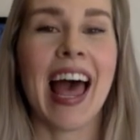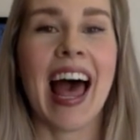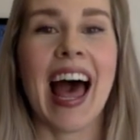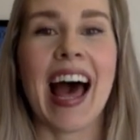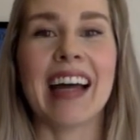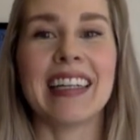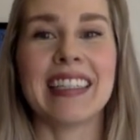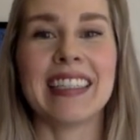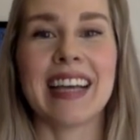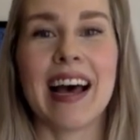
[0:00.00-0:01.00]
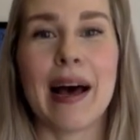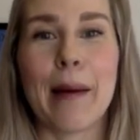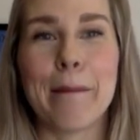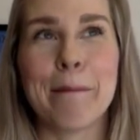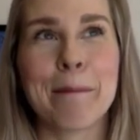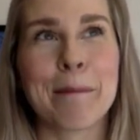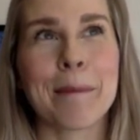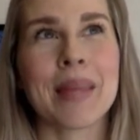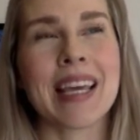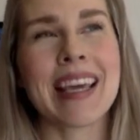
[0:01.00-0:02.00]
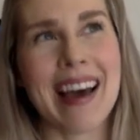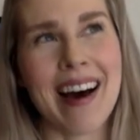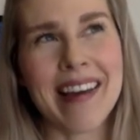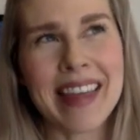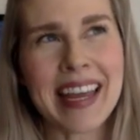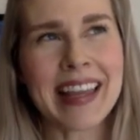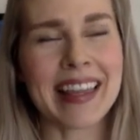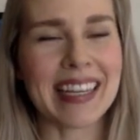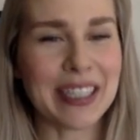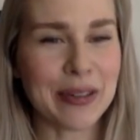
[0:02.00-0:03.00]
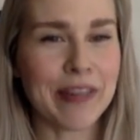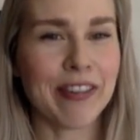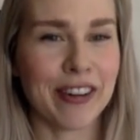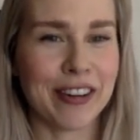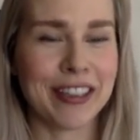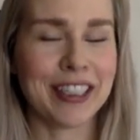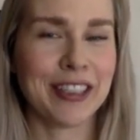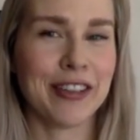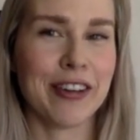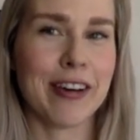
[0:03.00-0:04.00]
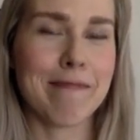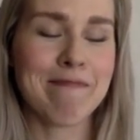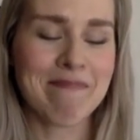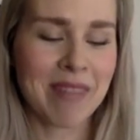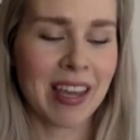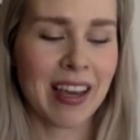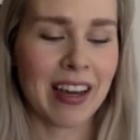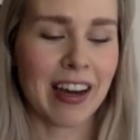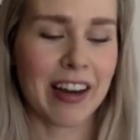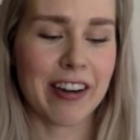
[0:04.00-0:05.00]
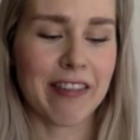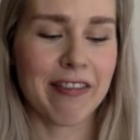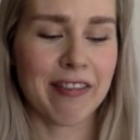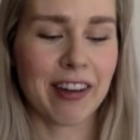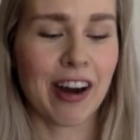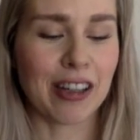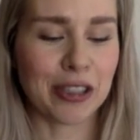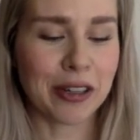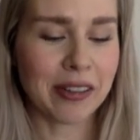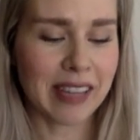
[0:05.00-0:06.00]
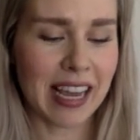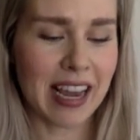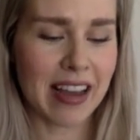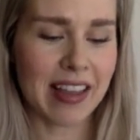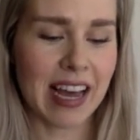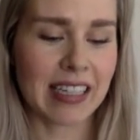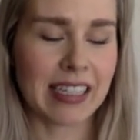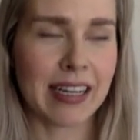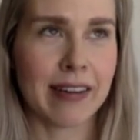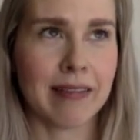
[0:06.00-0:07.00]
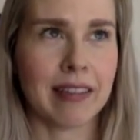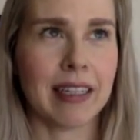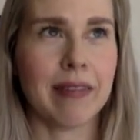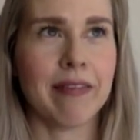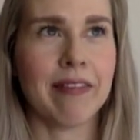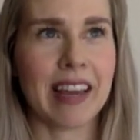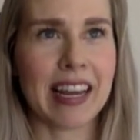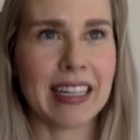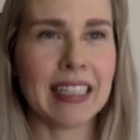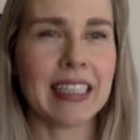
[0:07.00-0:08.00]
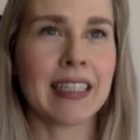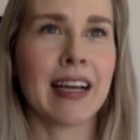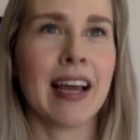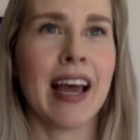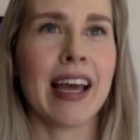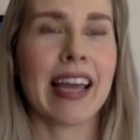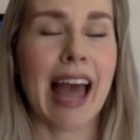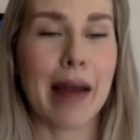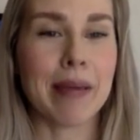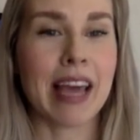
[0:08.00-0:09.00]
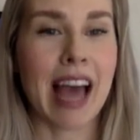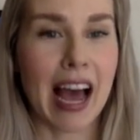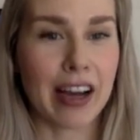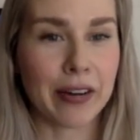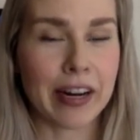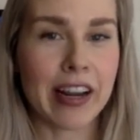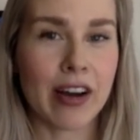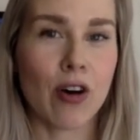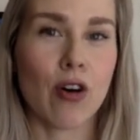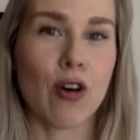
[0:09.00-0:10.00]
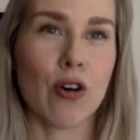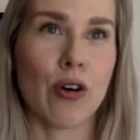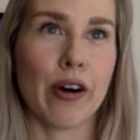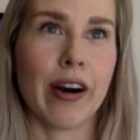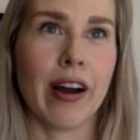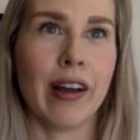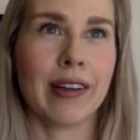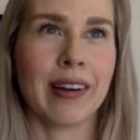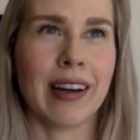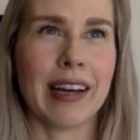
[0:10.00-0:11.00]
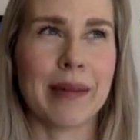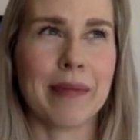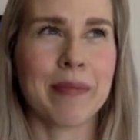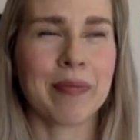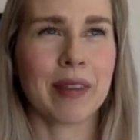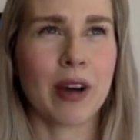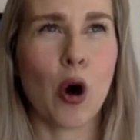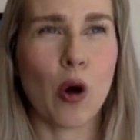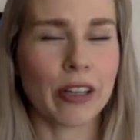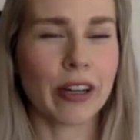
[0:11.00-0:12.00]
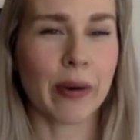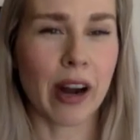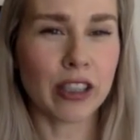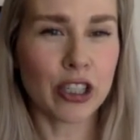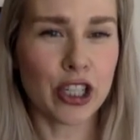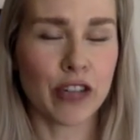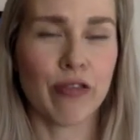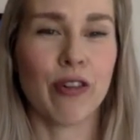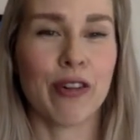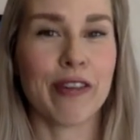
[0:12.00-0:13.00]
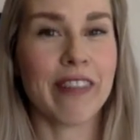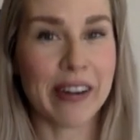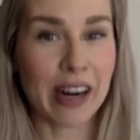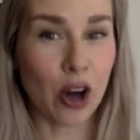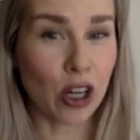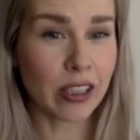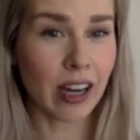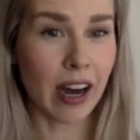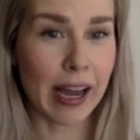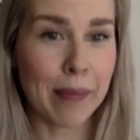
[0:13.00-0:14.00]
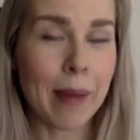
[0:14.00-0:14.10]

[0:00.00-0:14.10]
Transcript: And um, yeah, I think this refers to the kind of cultural thing that Finns can be angry or like hold a grudge for a very long time